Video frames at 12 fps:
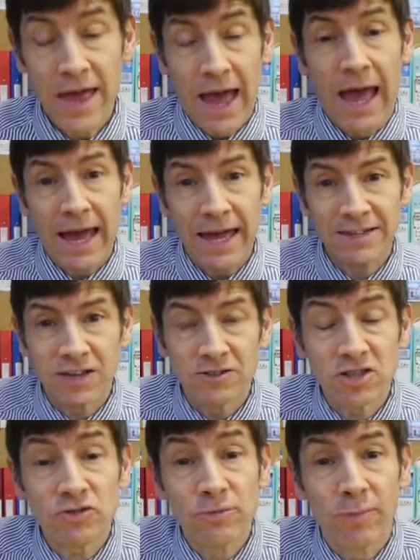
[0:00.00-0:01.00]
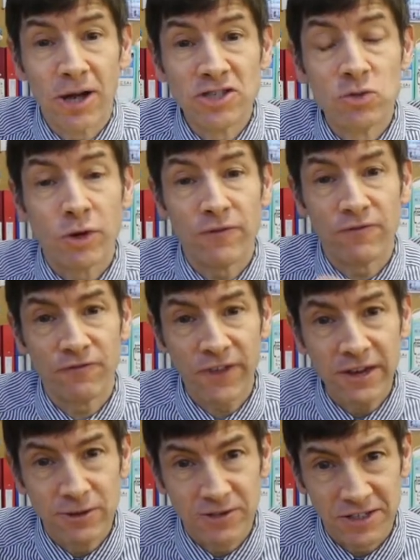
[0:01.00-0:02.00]
And I'll just remind you what a
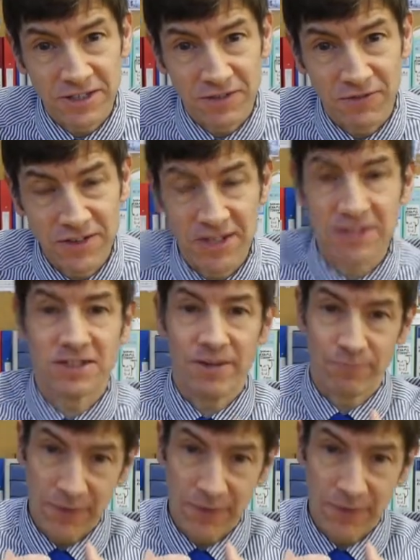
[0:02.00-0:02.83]
field is in physics.